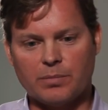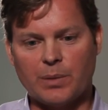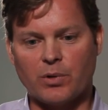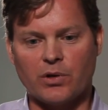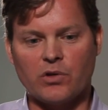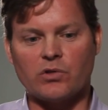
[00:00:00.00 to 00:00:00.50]

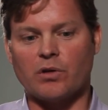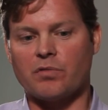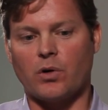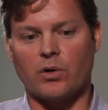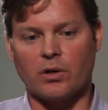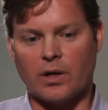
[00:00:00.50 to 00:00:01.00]
people are using their
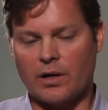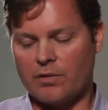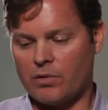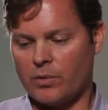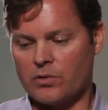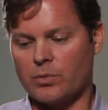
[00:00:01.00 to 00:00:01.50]
phone in a lot of
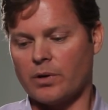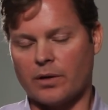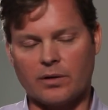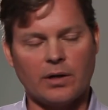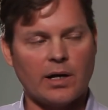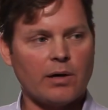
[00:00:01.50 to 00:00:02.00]
different ways. We're like,
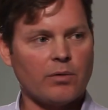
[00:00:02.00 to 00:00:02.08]
and I